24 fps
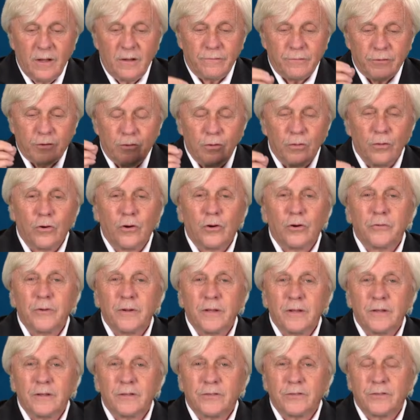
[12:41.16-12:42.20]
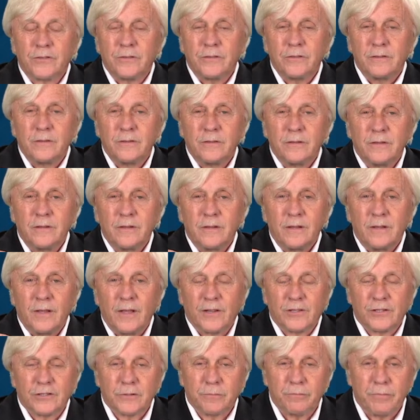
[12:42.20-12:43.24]
of glorious
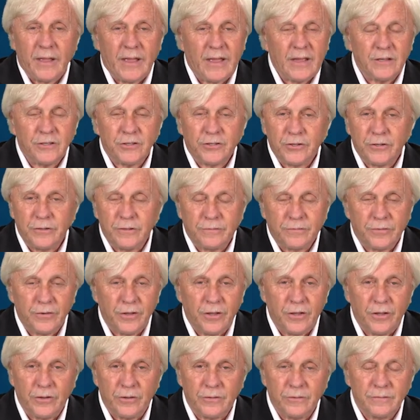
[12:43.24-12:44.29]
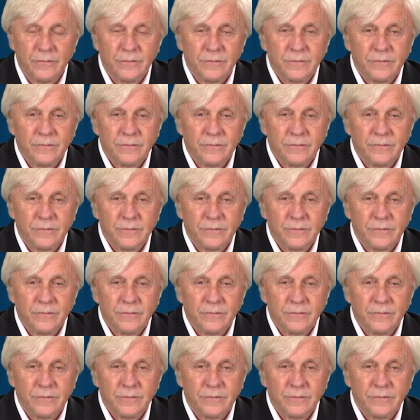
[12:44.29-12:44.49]
expansion for you.